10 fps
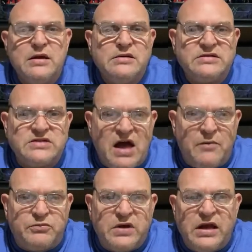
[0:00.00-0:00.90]

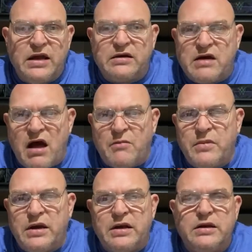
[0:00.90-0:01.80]
stopped in,
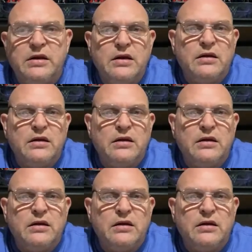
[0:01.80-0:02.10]
commented,